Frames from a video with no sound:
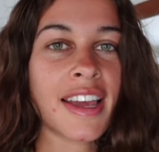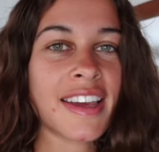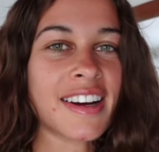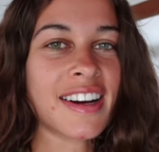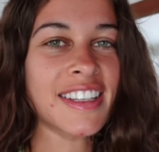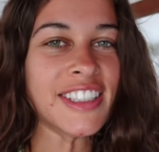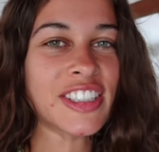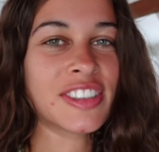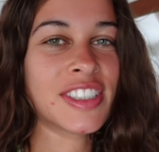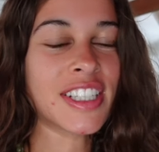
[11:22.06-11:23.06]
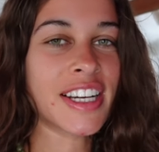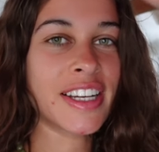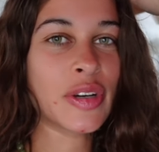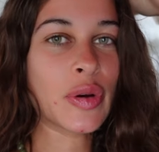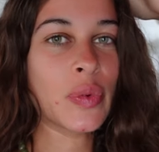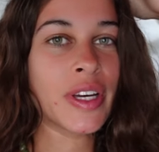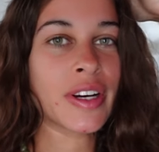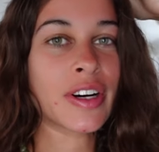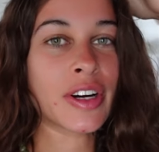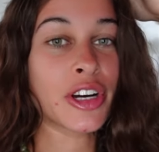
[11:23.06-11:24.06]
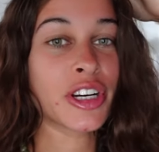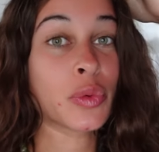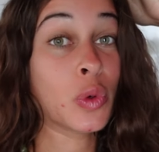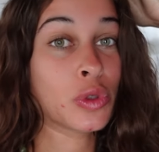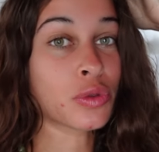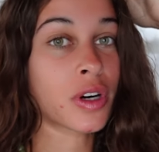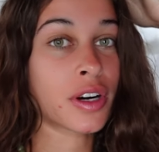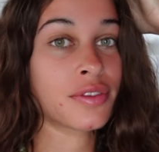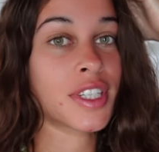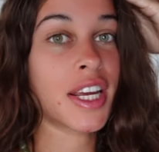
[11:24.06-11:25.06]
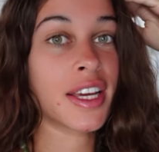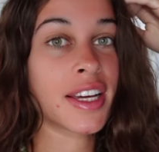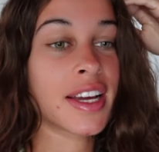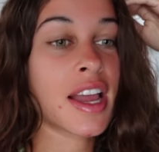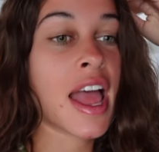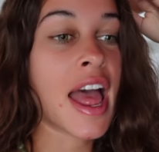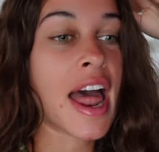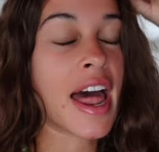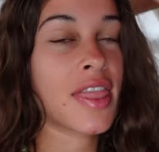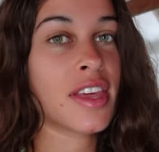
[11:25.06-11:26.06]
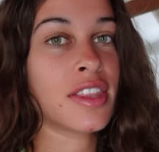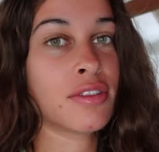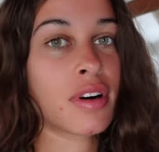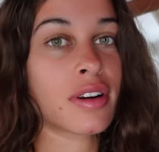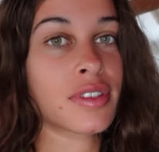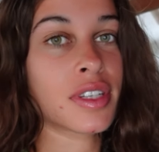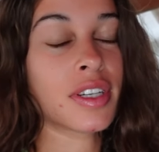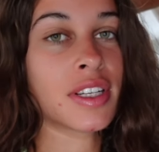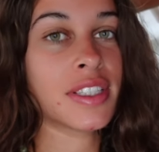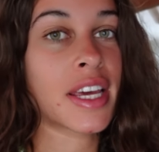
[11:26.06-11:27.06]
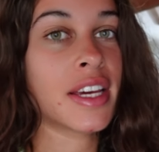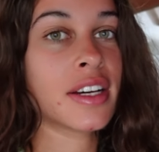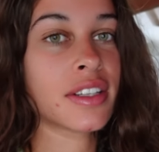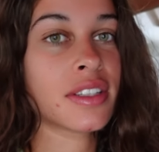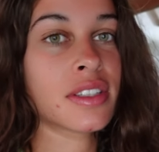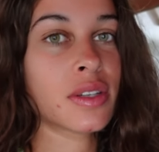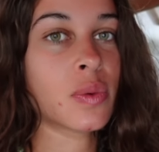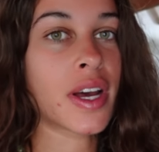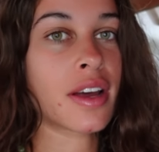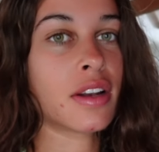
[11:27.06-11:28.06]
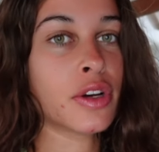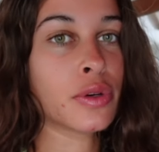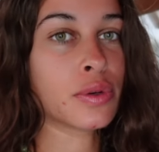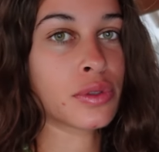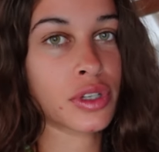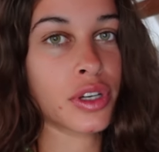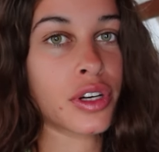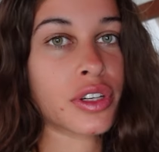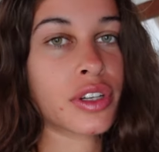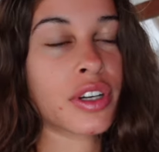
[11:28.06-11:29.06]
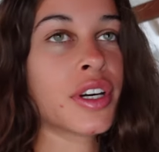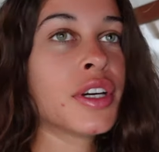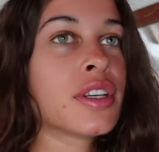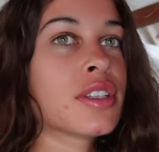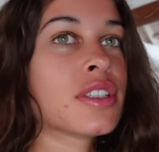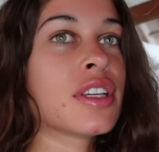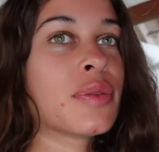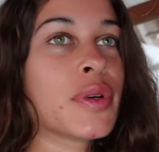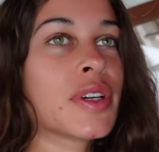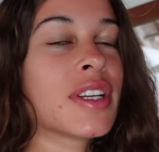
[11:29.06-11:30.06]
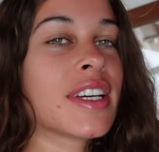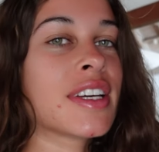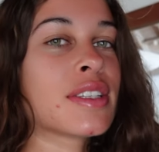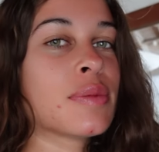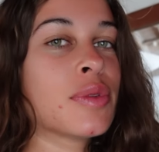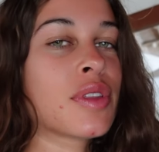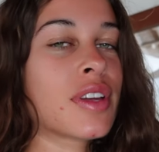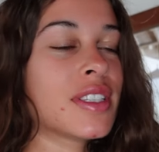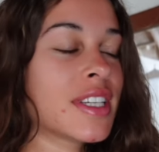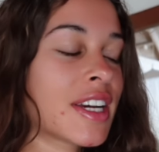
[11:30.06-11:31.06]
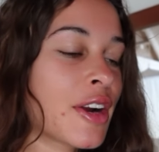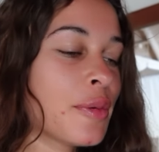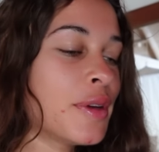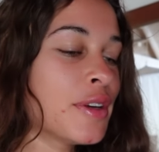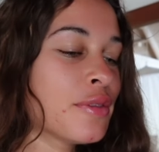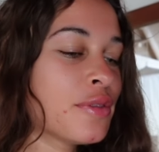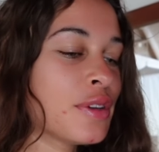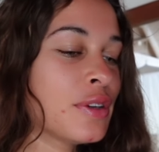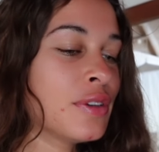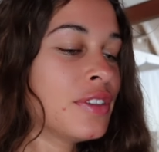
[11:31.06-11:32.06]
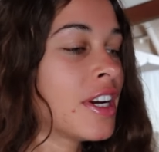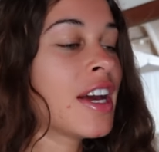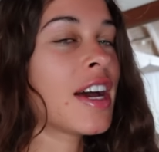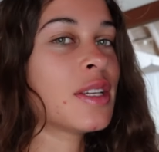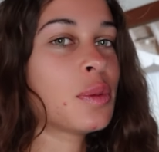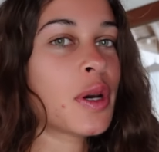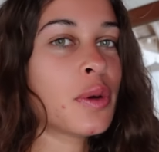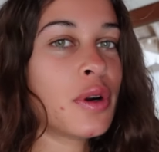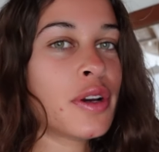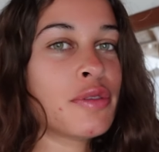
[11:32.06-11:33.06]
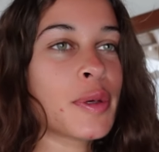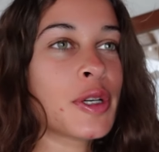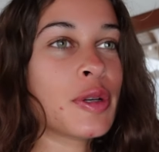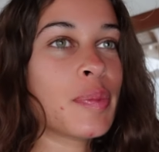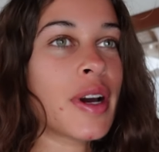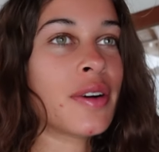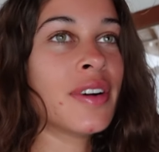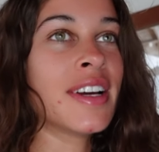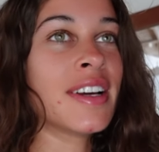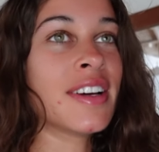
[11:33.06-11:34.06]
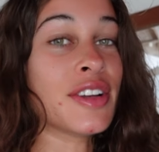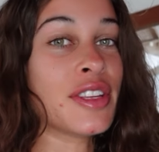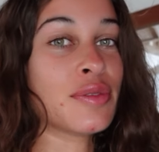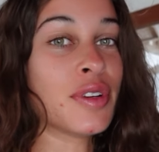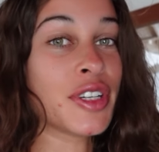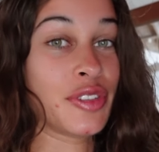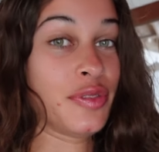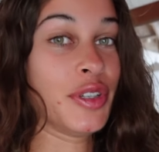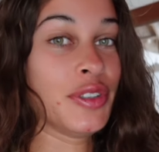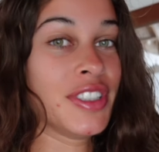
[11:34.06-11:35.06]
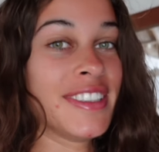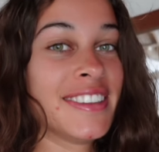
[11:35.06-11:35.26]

Hey guys, so today we are going water rafting and then the rafts are gonna take us to where locals cook. So then we're gonna get some authentic Caribbean food. I swear all I've spoken about on this vlog is food